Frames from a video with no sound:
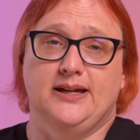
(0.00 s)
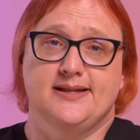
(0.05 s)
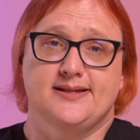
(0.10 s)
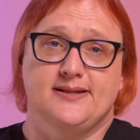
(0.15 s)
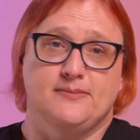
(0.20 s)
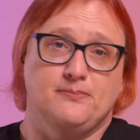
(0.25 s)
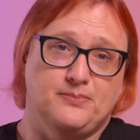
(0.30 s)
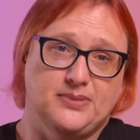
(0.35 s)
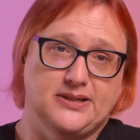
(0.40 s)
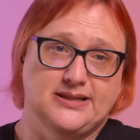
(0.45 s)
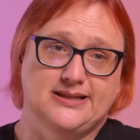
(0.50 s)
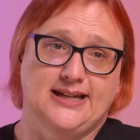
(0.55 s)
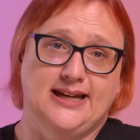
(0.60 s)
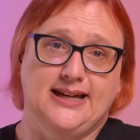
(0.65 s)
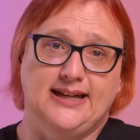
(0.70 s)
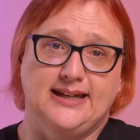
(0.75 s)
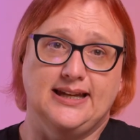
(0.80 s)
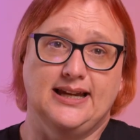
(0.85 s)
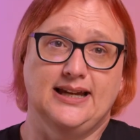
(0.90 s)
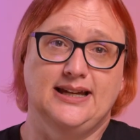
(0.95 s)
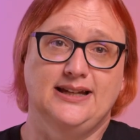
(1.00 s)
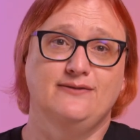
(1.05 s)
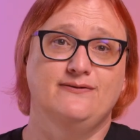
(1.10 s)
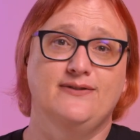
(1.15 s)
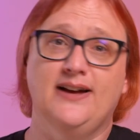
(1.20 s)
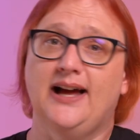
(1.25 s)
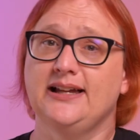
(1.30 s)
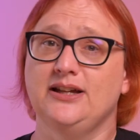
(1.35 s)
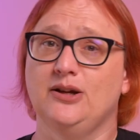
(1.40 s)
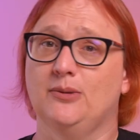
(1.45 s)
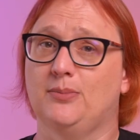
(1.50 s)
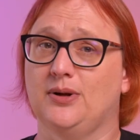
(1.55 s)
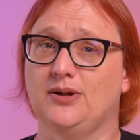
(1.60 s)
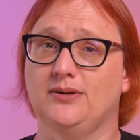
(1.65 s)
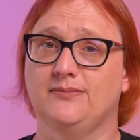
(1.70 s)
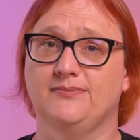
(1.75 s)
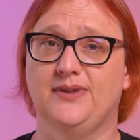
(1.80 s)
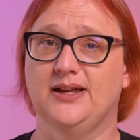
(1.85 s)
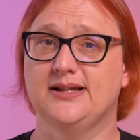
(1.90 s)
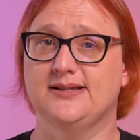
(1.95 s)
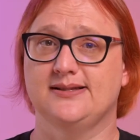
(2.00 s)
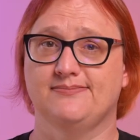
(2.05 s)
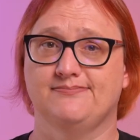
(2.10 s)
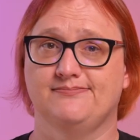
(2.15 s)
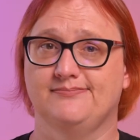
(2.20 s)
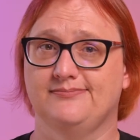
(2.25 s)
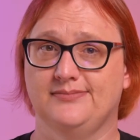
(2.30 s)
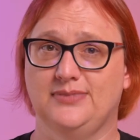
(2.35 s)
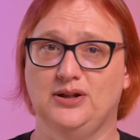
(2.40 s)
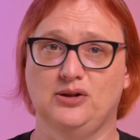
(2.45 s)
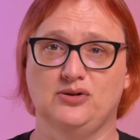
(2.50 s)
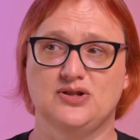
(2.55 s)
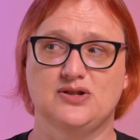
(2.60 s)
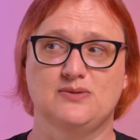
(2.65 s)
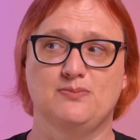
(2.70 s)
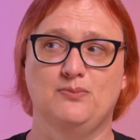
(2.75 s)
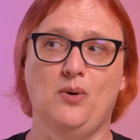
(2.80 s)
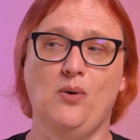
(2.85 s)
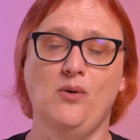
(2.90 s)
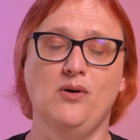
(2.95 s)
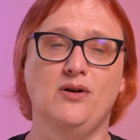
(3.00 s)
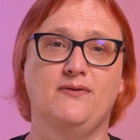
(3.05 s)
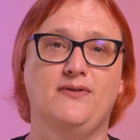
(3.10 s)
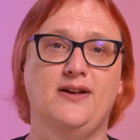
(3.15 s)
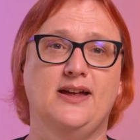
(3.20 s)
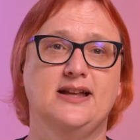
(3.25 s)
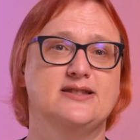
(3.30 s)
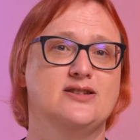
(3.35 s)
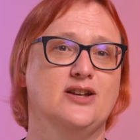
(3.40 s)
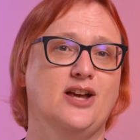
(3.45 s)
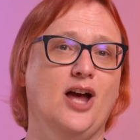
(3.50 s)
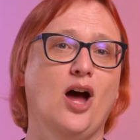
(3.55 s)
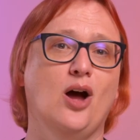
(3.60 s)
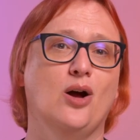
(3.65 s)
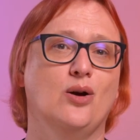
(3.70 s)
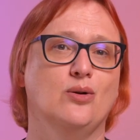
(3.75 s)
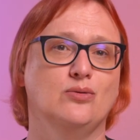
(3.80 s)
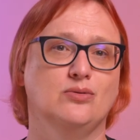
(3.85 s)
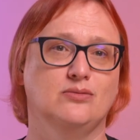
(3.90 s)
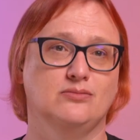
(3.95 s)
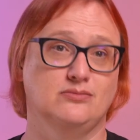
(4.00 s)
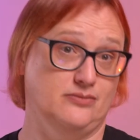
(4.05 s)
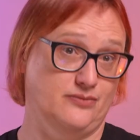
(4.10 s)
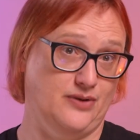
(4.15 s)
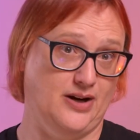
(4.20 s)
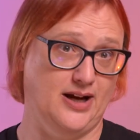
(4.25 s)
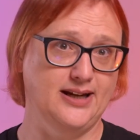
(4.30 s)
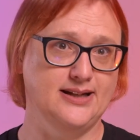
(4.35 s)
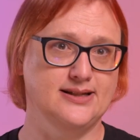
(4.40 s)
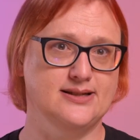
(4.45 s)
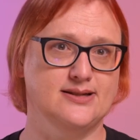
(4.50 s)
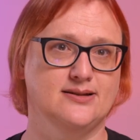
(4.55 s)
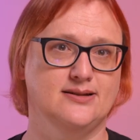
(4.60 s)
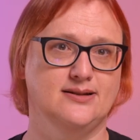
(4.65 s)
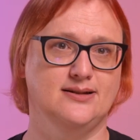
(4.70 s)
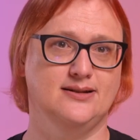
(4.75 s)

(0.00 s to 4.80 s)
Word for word: isn't particularly valuable. There's lots more of it to go, right?